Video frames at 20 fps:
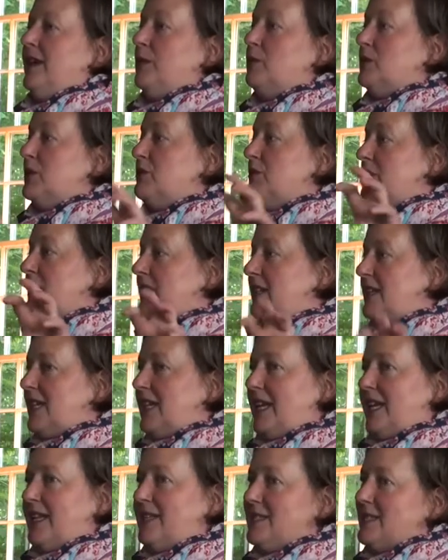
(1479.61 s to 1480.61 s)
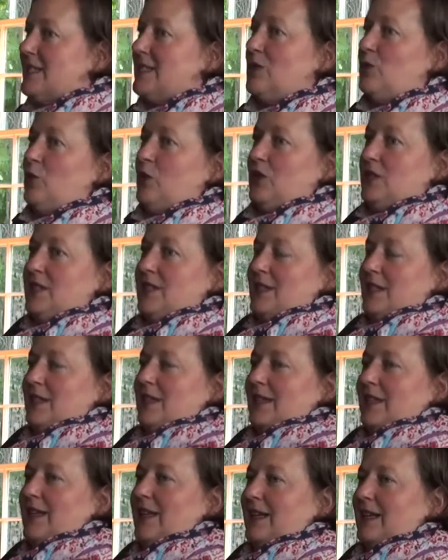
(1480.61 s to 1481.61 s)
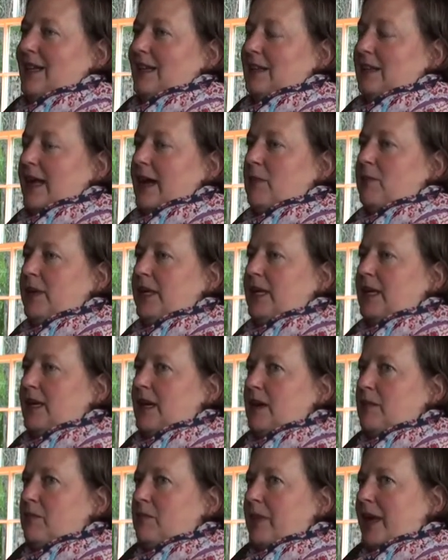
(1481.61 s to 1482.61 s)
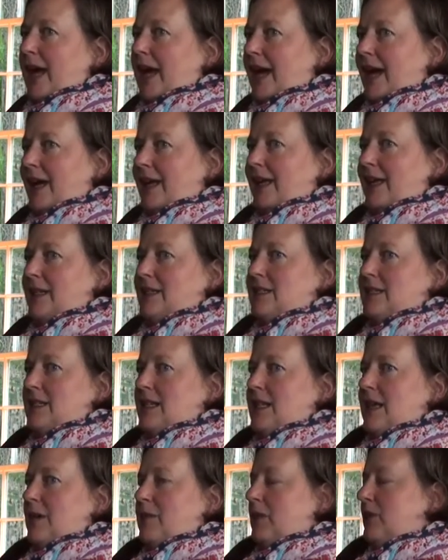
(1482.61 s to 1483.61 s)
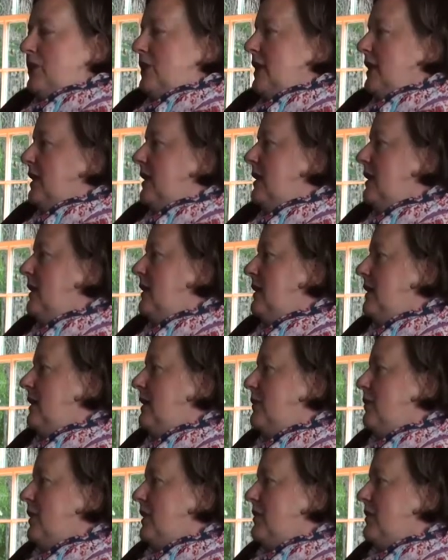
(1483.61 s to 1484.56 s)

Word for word: It was really the Kansas course that, that allowed me to come back and see that building um,